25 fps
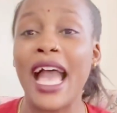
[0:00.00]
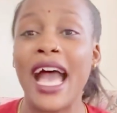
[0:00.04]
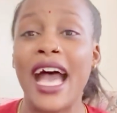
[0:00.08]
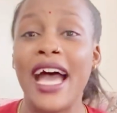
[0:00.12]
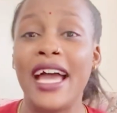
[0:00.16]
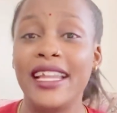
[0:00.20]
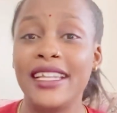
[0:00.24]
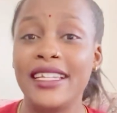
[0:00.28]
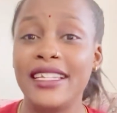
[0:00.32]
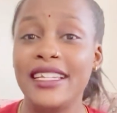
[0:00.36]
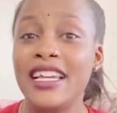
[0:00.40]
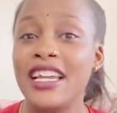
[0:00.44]

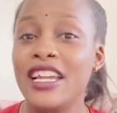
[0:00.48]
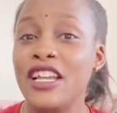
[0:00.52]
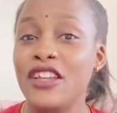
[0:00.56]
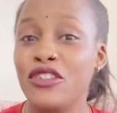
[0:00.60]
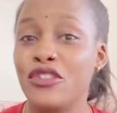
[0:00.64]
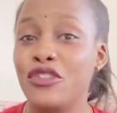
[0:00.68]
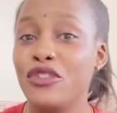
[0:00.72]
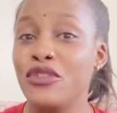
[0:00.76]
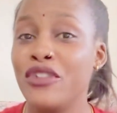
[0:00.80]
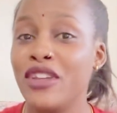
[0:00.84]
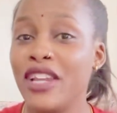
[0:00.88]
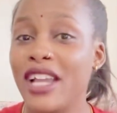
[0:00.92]
And
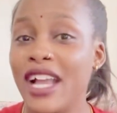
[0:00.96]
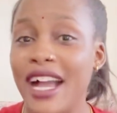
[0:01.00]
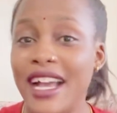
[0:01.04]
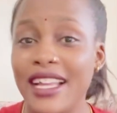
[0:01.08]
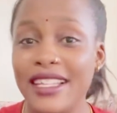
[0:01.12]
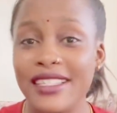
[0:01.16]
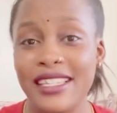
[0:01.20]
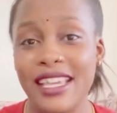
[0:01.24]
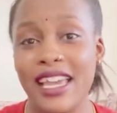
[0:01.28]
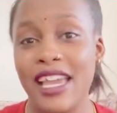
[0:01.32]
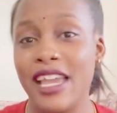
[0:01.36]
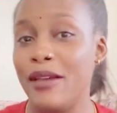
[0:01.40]
during
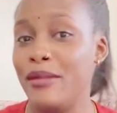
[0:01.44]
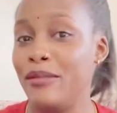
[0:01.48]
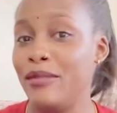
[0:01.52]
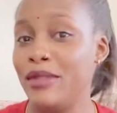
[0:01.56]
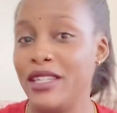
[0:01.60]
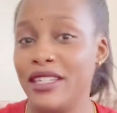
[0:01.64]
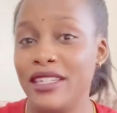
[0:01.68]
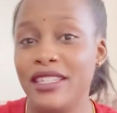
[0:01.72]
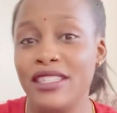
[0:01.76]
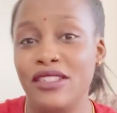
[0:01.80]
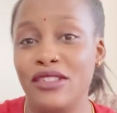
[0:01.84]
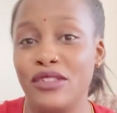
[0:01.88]
her time,
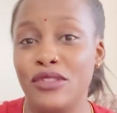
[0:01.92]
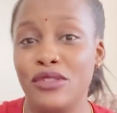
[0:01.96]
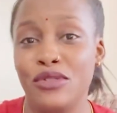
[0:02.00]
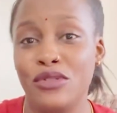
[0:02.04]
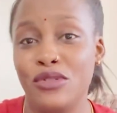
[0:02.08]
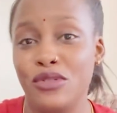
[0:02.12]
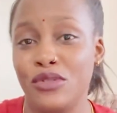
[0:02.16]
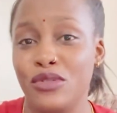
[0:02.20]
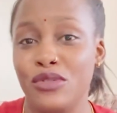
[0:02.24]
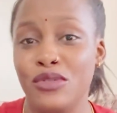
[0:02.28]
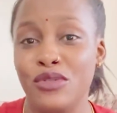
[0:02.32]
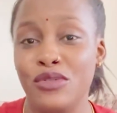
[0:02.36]
ladies
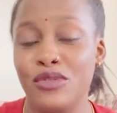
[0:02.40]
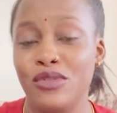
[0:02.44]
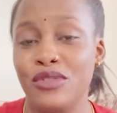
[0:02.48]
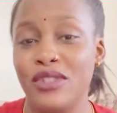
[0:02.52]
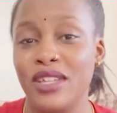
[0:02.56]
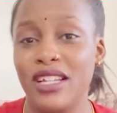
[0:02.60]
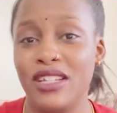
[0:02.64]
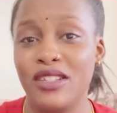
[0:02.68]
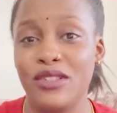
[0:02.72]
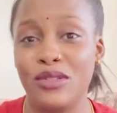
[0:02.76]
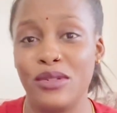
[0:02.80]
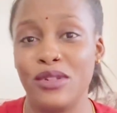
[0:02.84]
used to do
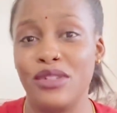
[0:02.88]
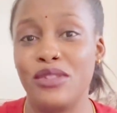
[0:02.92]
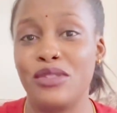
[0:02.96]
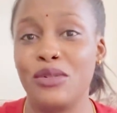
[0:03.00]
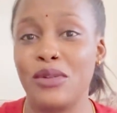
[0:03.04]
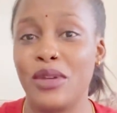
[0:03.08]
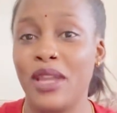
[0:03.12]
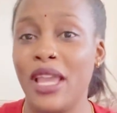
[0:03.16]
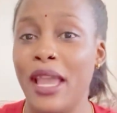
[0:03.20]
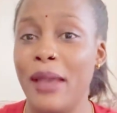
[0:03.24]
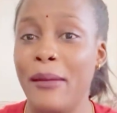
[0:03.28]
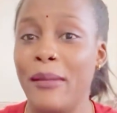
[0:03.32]
that, so it's
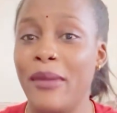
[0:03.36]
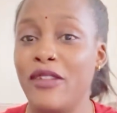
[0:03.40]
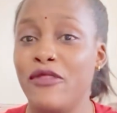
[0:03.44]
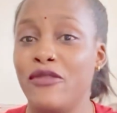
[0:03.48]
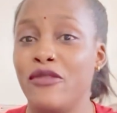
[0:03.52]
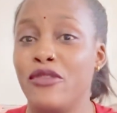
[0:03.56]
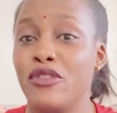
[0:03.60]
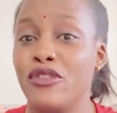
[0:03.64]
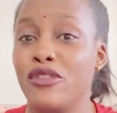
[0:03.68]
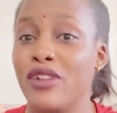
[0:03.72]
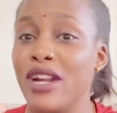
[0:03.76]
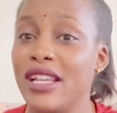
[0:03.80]
okay. But
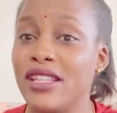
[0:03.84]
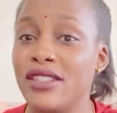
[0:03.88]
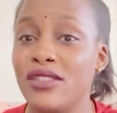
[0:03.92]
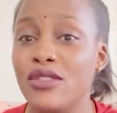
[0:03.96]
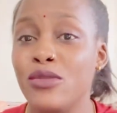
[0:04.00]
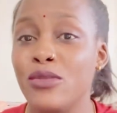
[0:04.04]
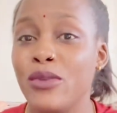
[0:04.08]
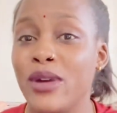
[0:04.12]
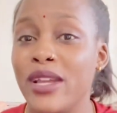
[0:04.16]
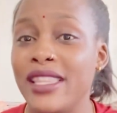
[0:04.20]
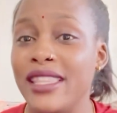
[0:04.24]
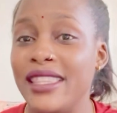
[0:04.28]
for
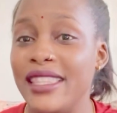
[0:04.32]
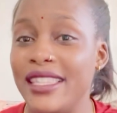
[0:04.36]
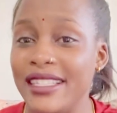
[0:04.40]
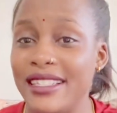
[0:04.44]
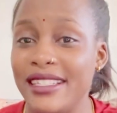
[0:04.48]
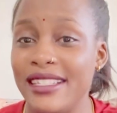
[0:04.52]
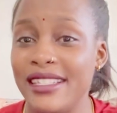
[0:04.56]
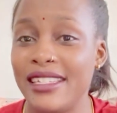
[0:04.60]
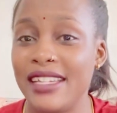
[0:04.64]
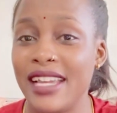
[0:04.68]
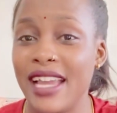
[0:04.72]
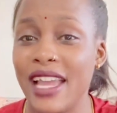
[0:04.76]
us, when
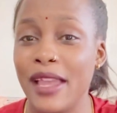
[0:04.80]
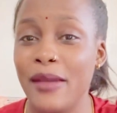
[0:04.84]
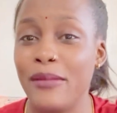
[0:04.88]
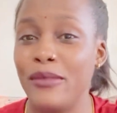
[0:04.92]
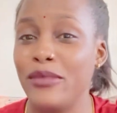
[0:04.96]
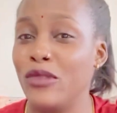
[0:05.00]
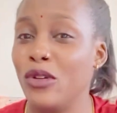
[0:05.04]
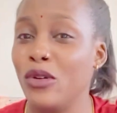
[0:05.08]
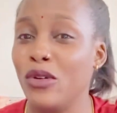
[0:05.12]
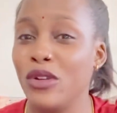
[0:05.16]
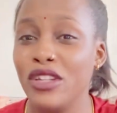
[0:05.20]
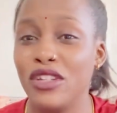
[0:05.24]
this
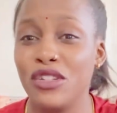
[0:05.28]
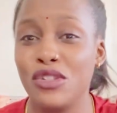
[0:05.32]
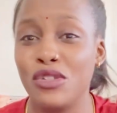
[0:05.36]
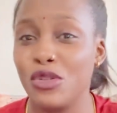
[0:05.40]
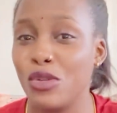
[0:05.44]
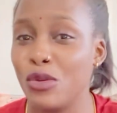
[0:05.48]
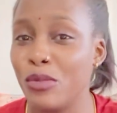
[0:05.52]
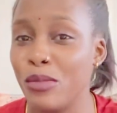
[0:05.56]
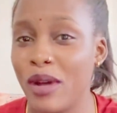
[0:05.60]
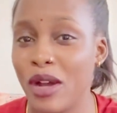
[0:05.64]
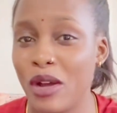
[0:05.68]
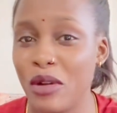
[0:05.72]
time, only
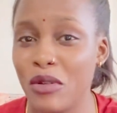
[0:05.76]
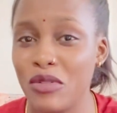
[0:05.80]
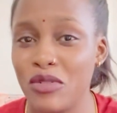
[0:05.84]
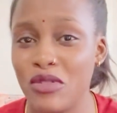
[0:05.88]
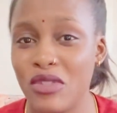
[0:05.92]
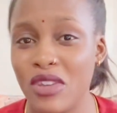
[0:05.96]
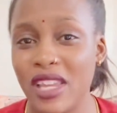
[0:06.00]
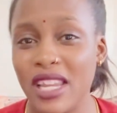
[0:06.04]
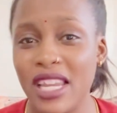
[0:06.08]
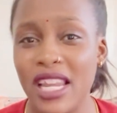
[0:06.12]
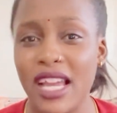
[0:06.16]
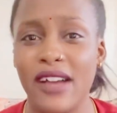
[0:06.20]
2
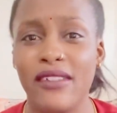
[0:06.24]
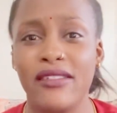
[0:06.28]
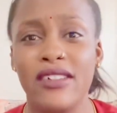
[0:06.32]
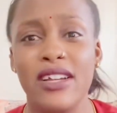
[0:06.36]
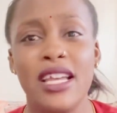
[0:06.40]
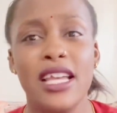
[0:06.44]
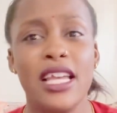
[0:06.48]
bangles right now,